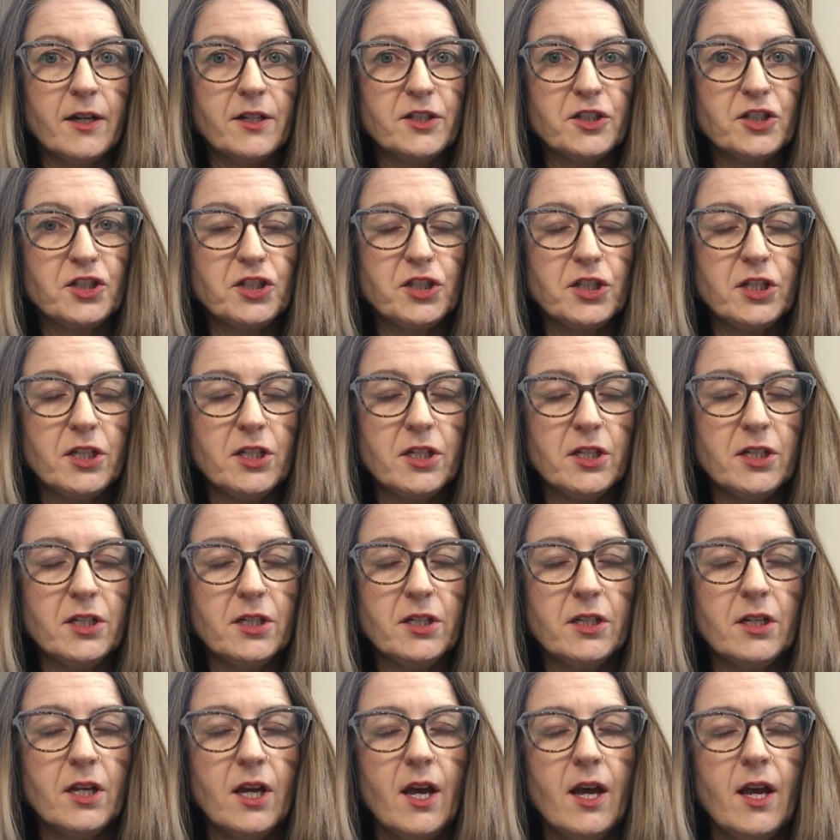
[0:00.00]

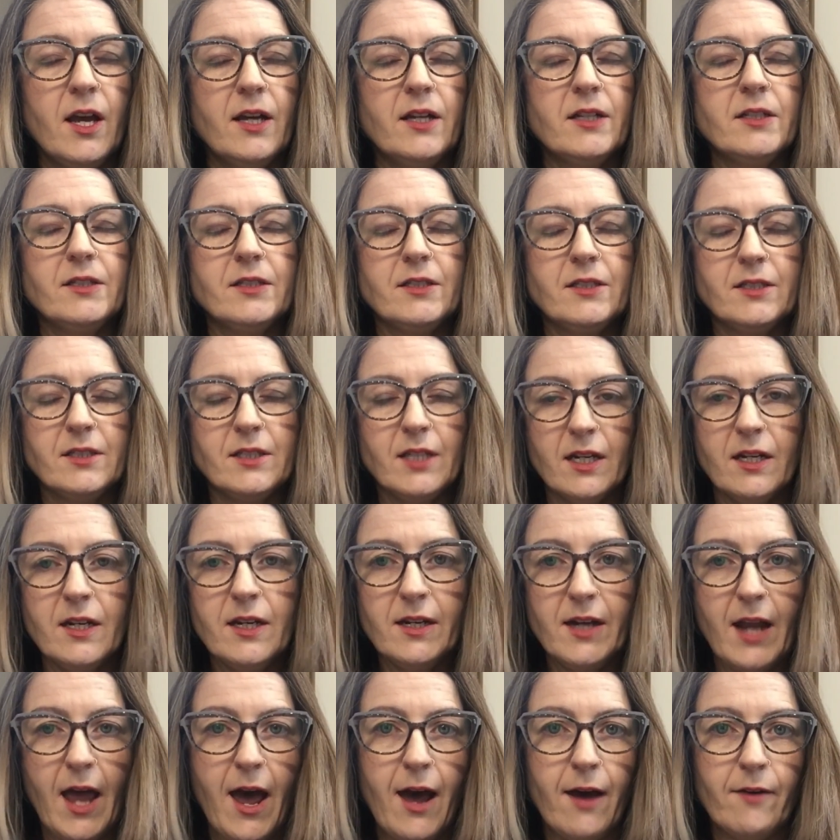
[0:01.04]
she
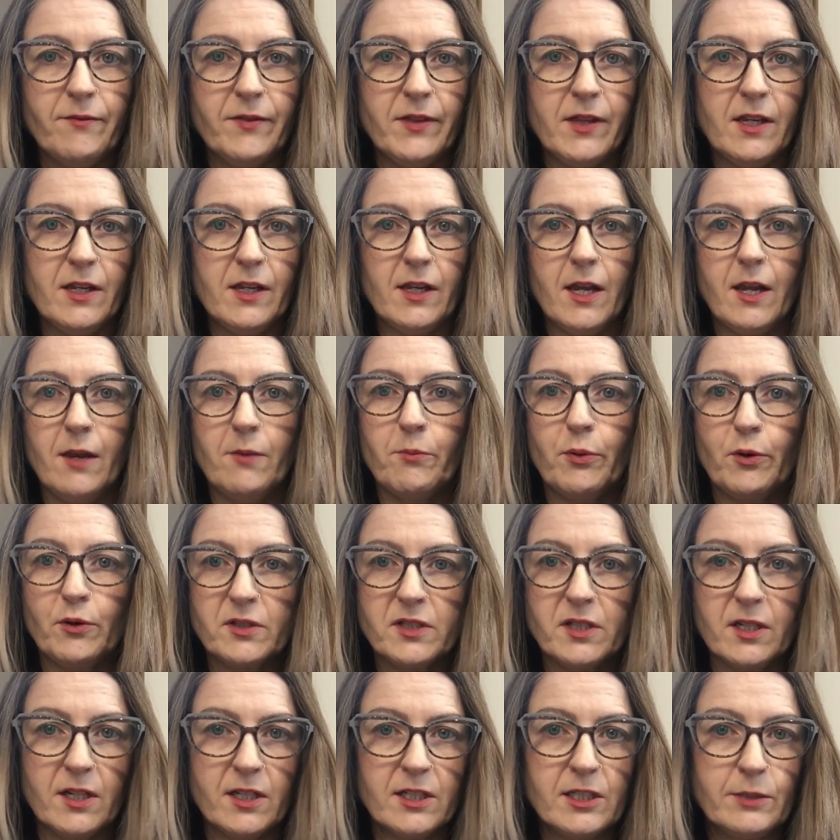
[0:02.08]
didn't have the
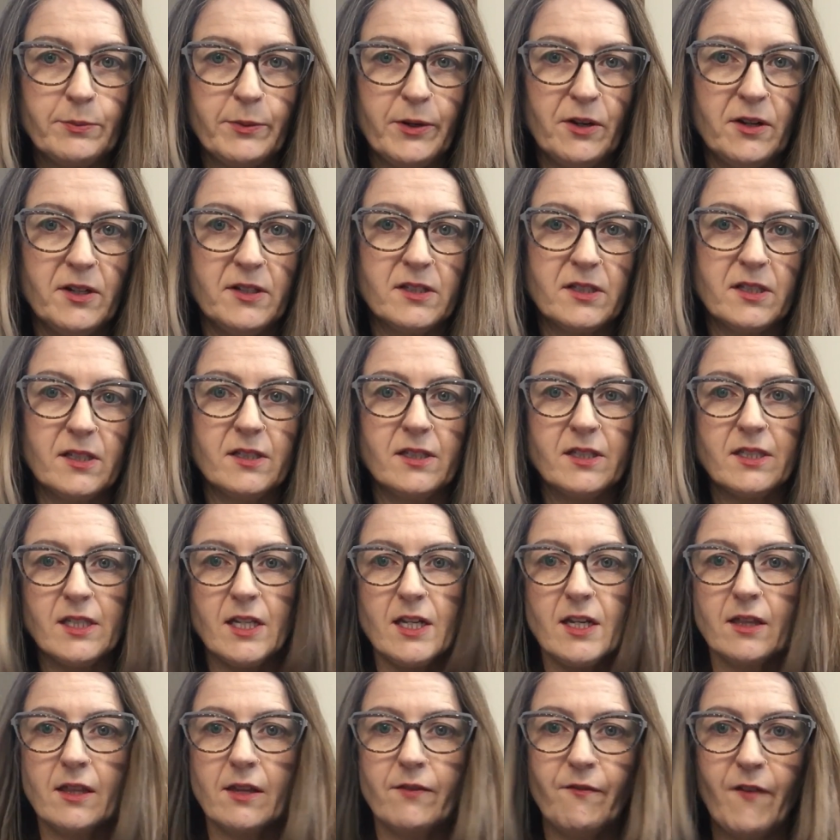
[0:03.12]
in-person experience and
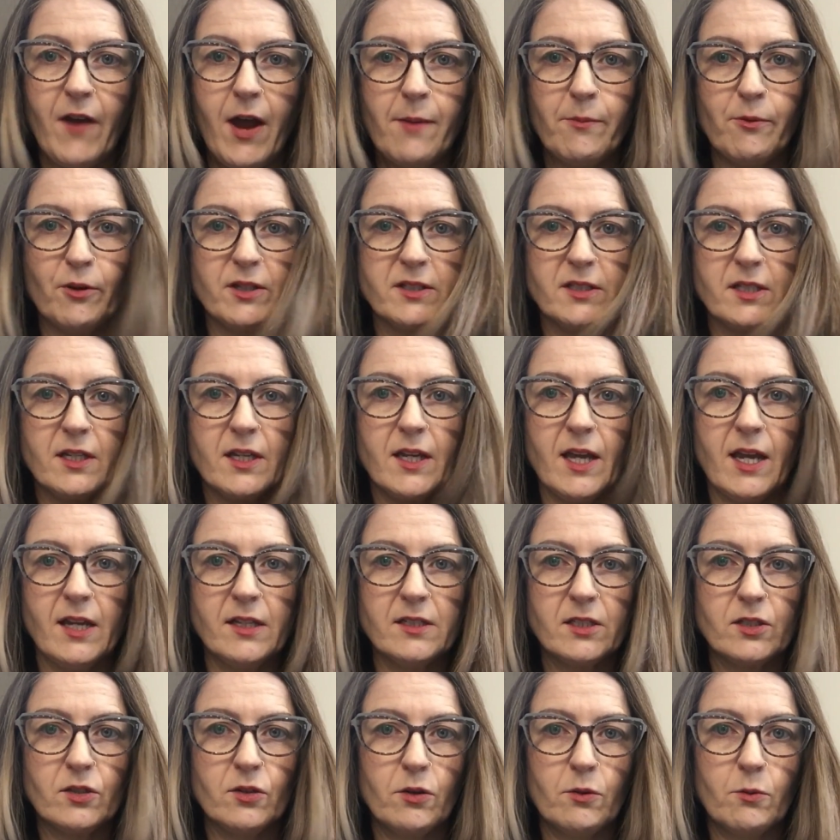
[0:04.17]
seeing the fabrics
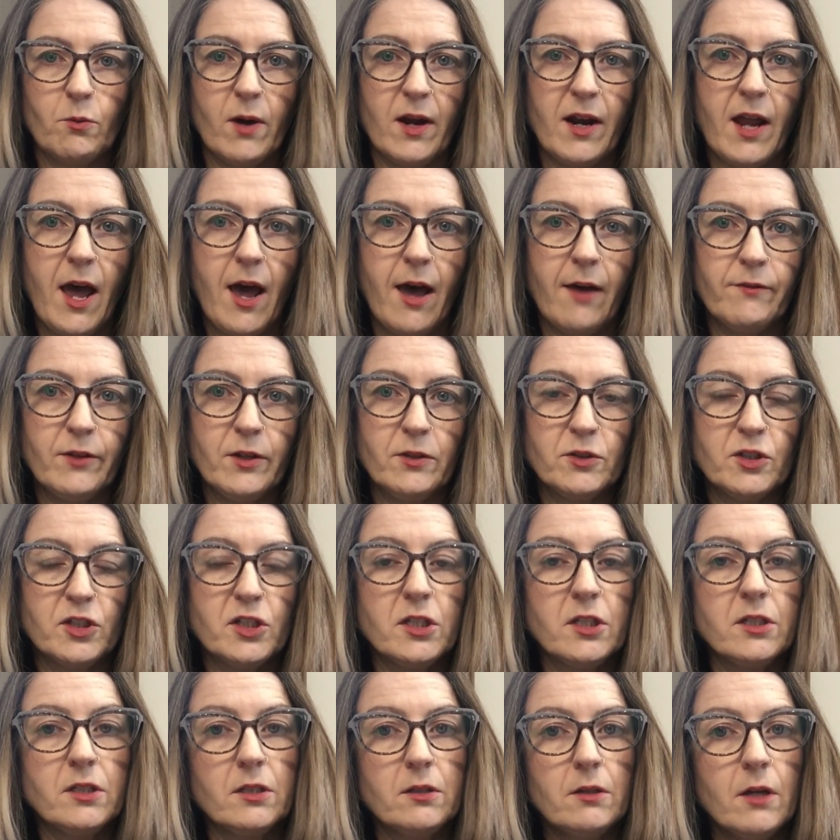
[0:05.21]
against her, what have you,
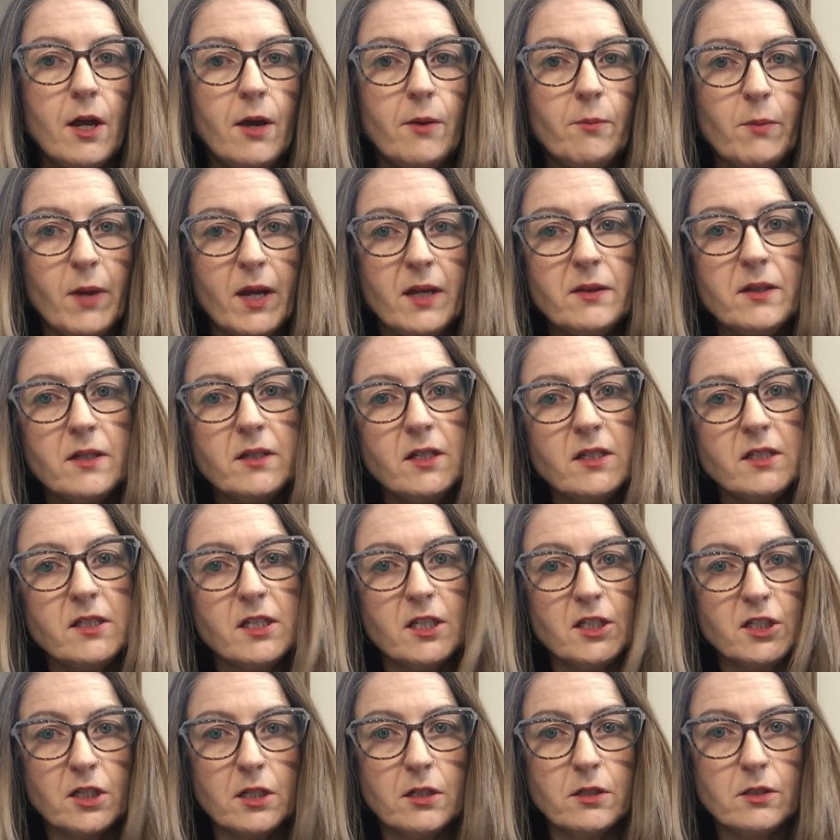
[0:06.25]
she made the
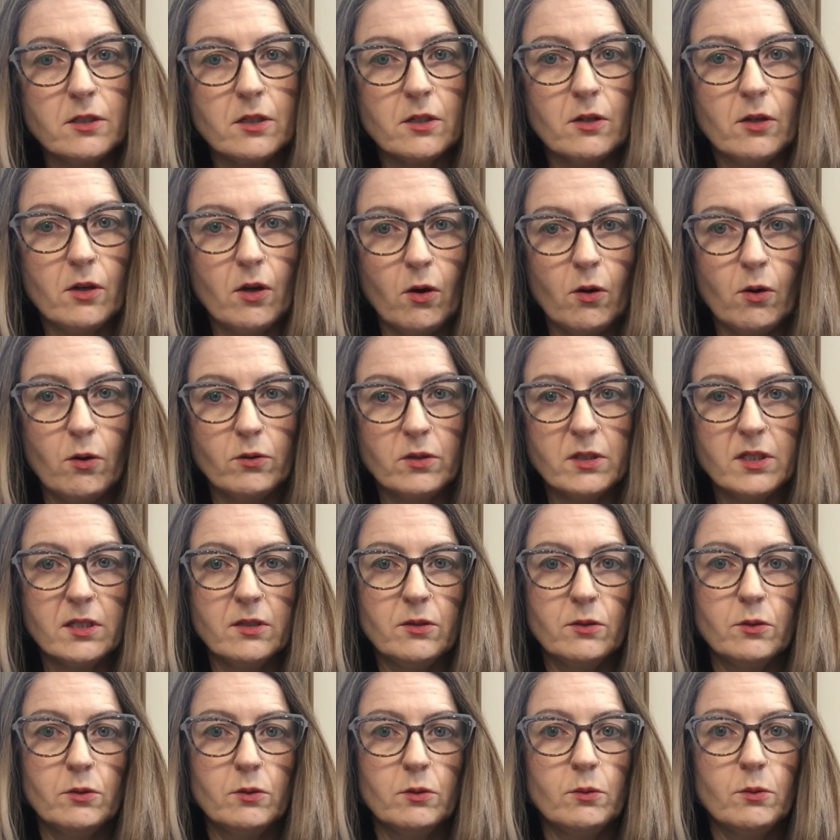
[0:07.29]
decision to go
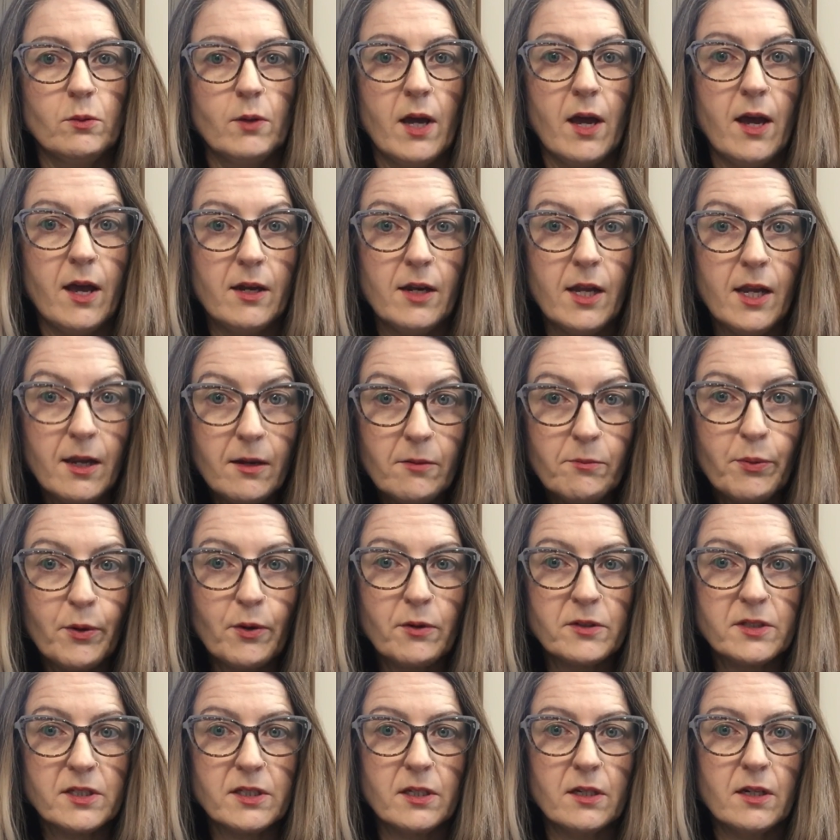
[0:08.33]
to an
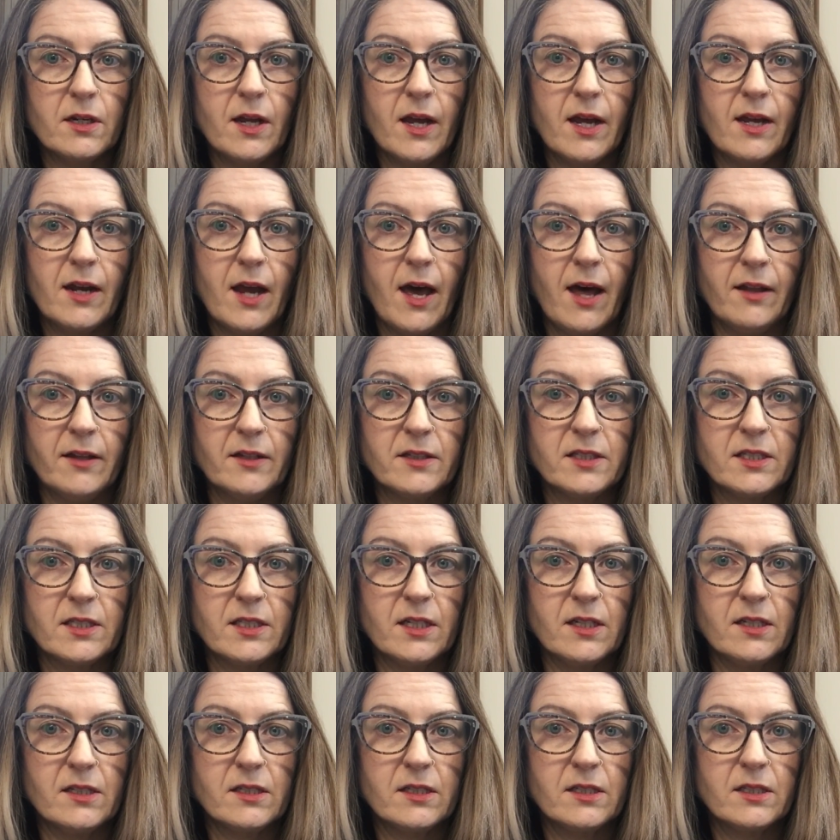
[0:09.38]
in-person
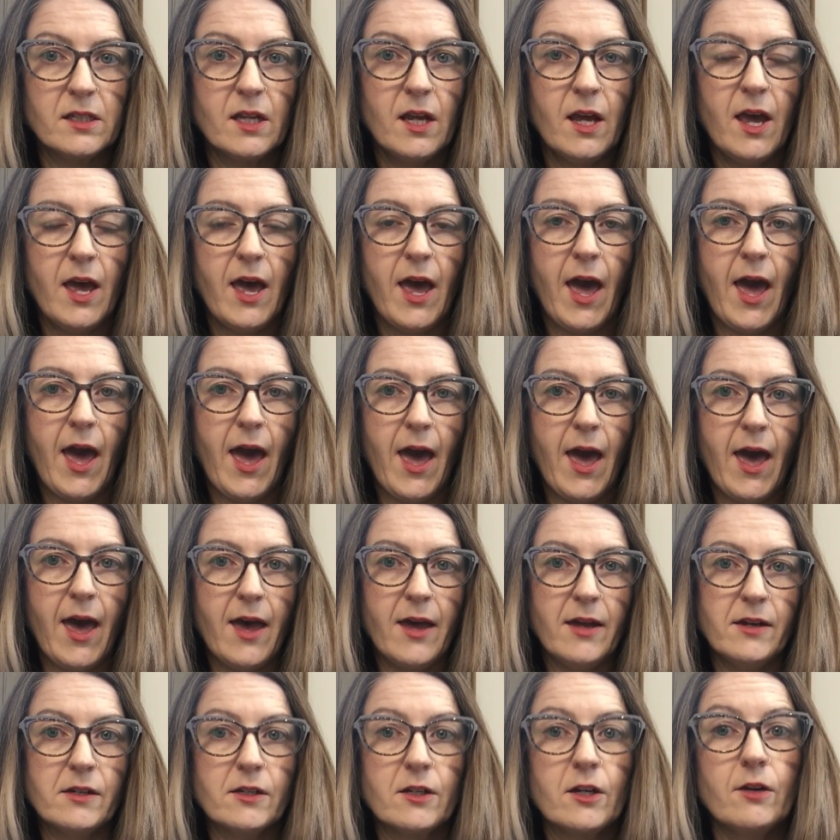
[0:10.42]
analysis
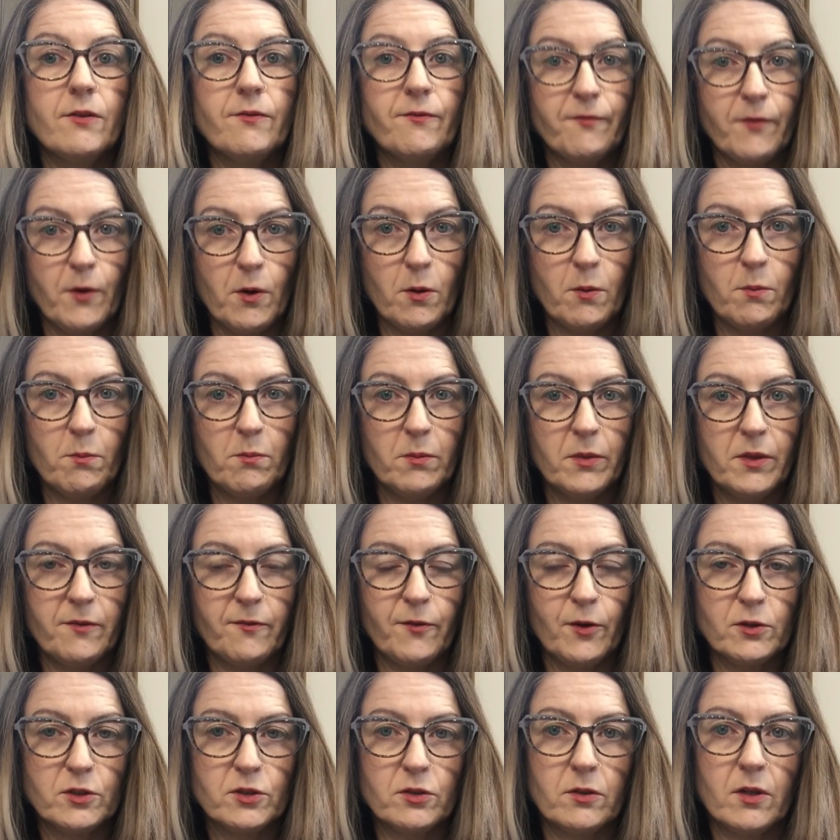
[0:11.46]
and confirm the
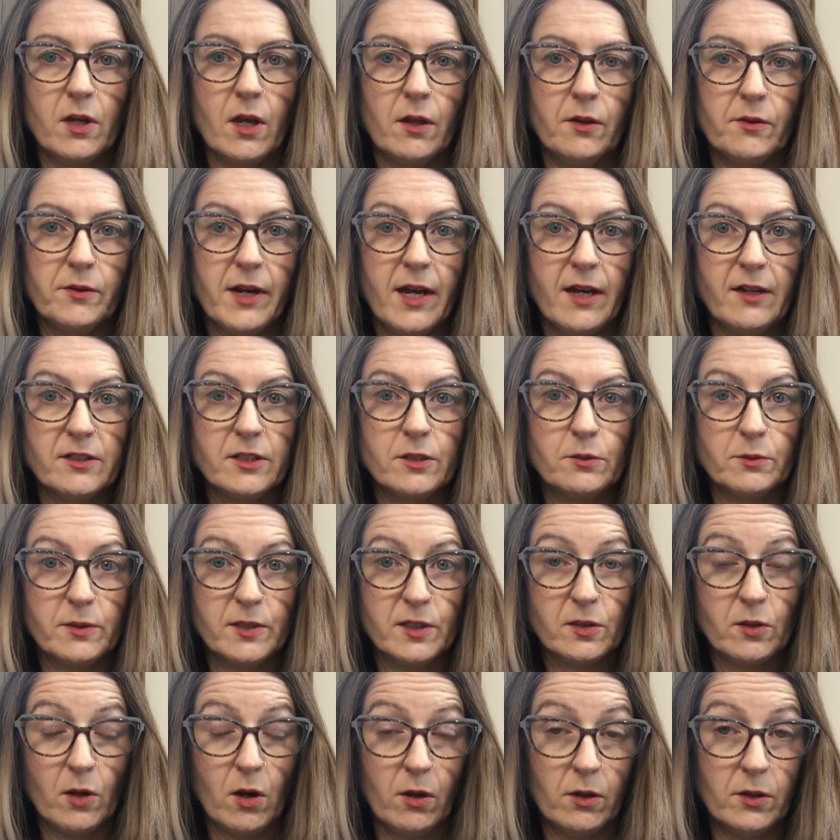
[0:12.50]
virtual color analysis
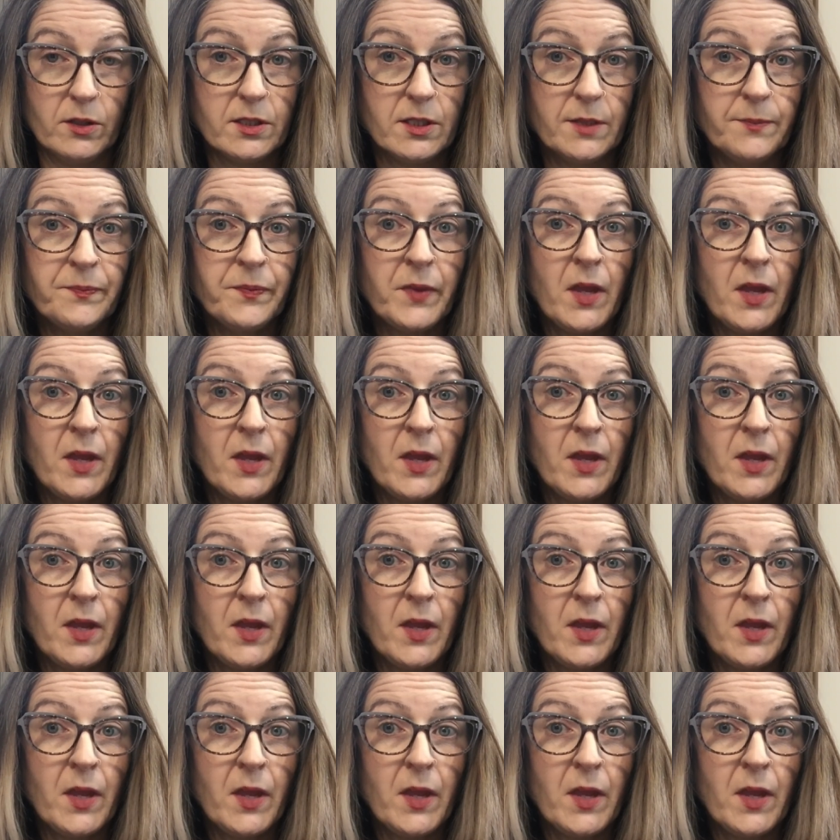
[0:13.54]
results.